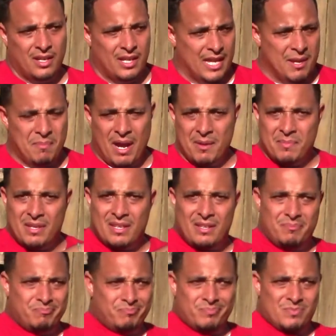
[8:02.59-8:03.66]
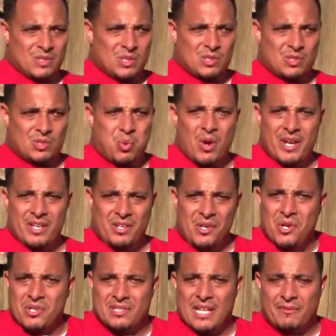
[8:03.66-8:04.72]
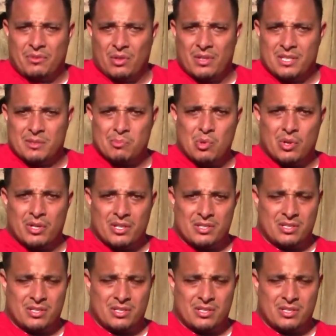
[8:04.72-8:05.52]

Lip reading: it might be 20 years left on this mortgage.